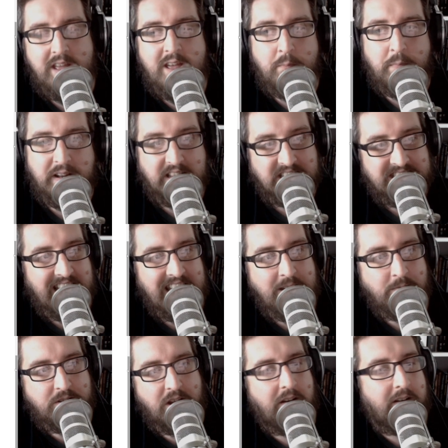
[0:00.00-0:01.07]
But at the same
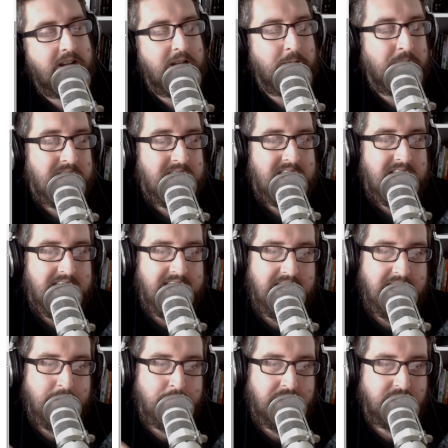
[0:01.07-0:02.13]
time, he
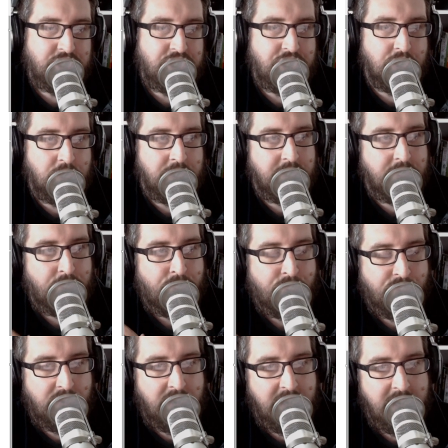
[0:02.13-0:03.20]
makes sure
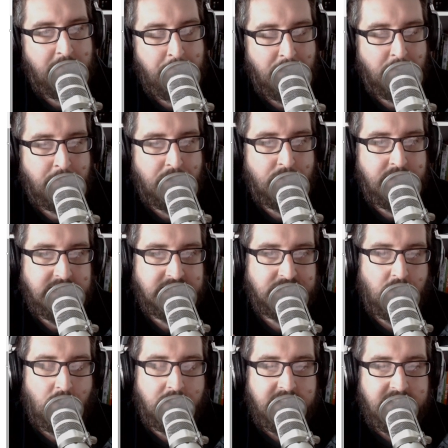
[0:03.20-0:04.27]
that Bilbo is
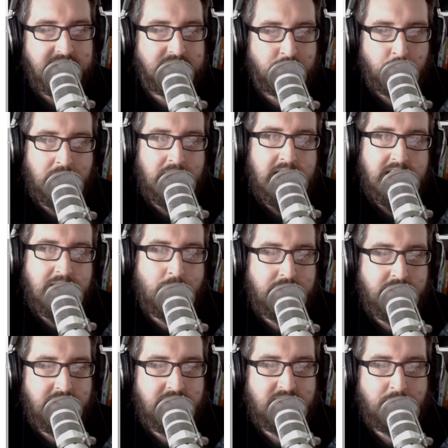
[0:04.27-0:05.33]
on his way
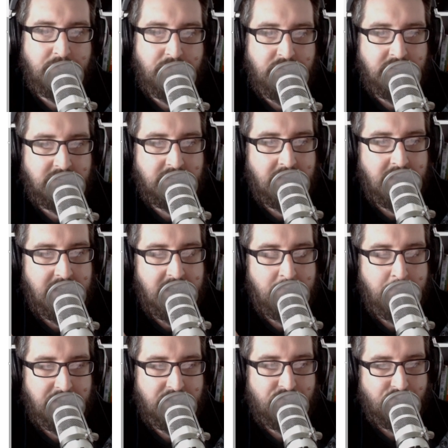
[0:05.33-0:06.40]
with some of his
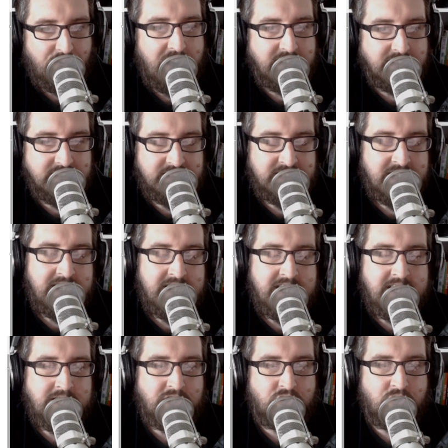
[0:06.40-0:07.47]
best friends
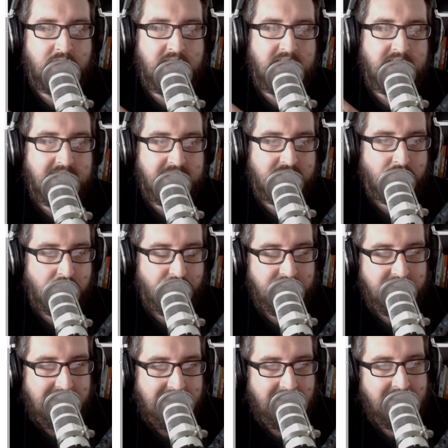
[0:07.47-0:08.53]
to try and get to
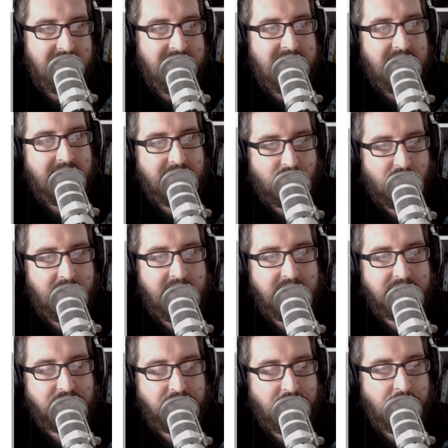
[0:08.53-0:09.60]
Rivendell and try and
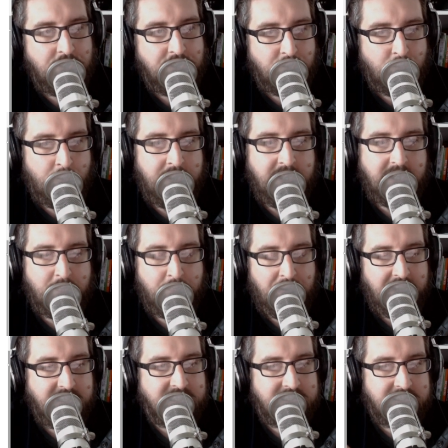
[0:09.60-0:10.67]
secure the ring in a
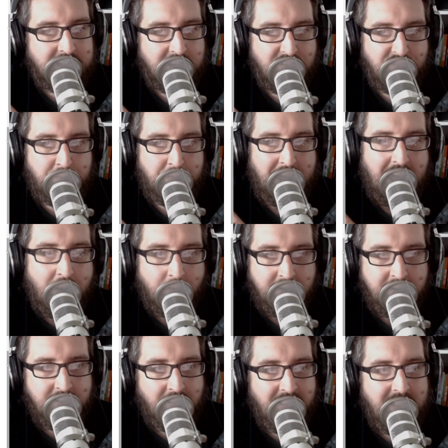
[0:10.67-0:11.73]
place of power,
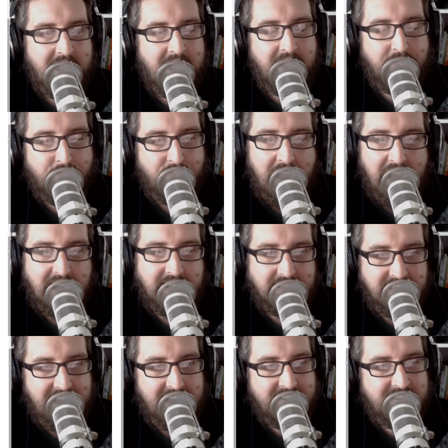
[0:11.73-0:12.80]
and failing
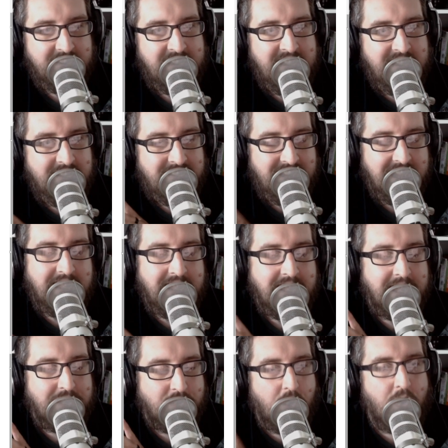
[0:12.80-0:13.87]
that, taking
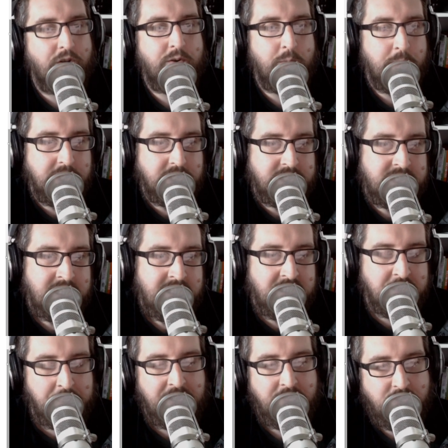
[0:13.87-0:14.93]
it onwards to
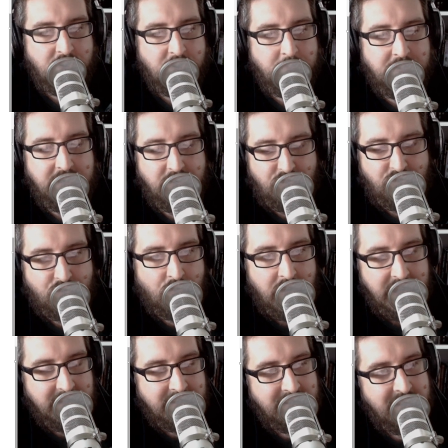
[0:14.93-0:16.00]
Mount Doom to destroy
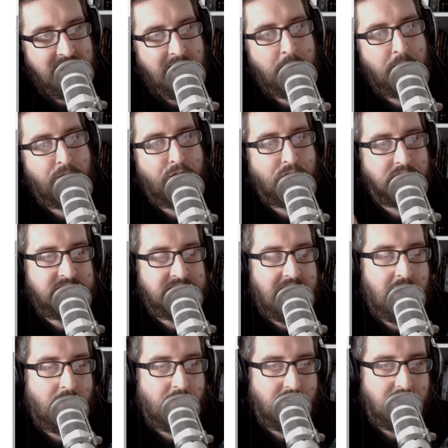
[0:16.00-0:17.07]
it before
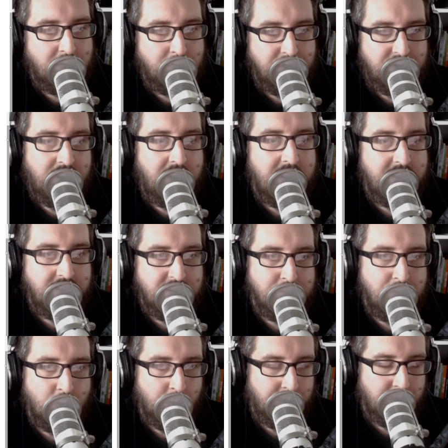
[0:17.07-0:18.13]
Sauron can return to
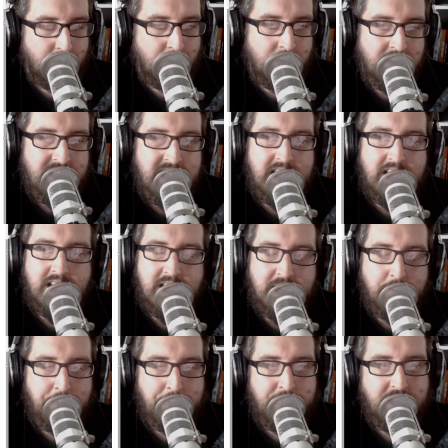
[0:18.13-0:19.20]
Mordor
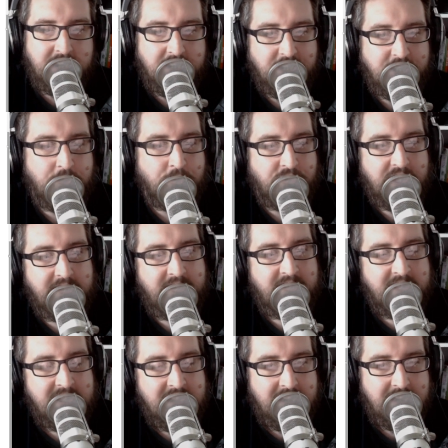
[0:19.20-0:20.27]
and use it
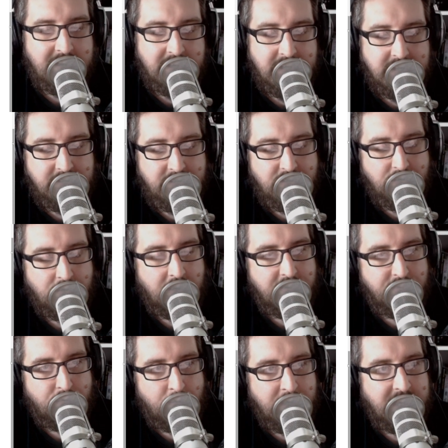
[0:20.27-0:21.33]
to kind of
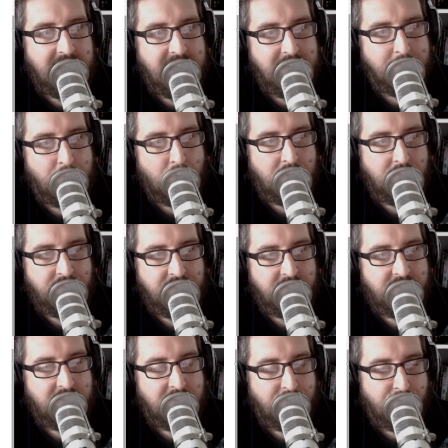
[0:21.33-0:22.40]
regain more of his
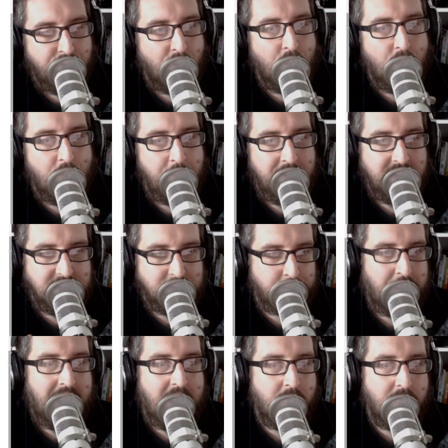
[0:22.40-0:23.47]
form and his
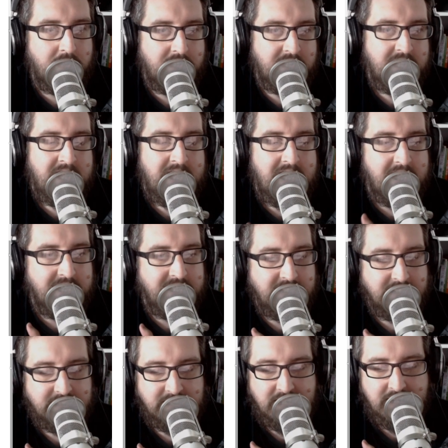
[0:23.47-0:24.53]
power and
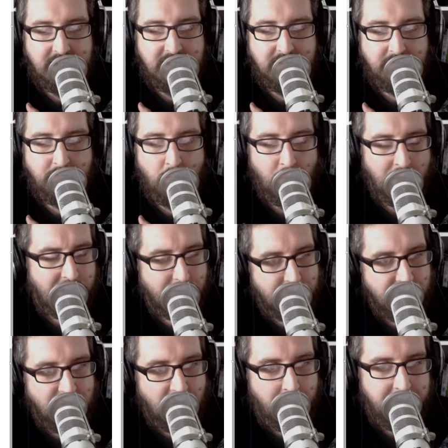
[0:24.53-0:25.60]
his will to
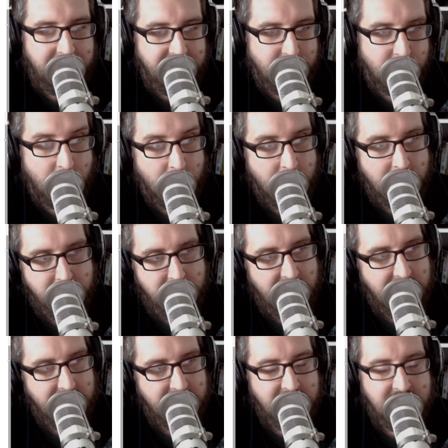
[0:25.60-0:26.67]
dominate all
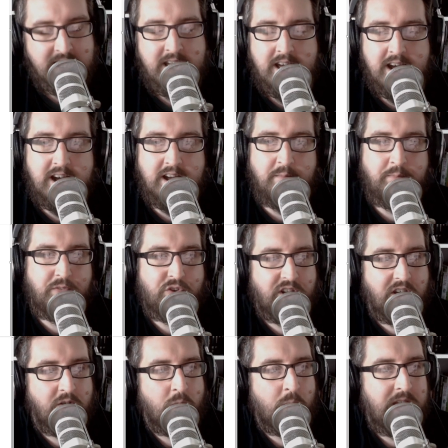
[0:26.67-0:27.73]
men.
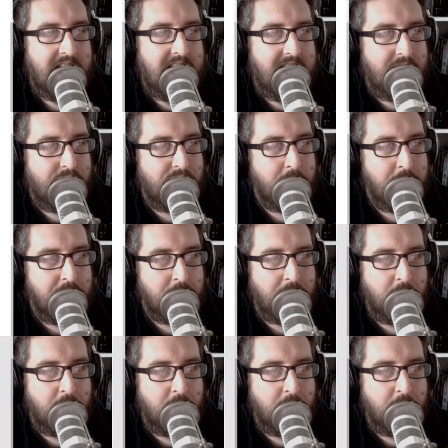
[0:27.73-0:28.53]
So we have Bilbo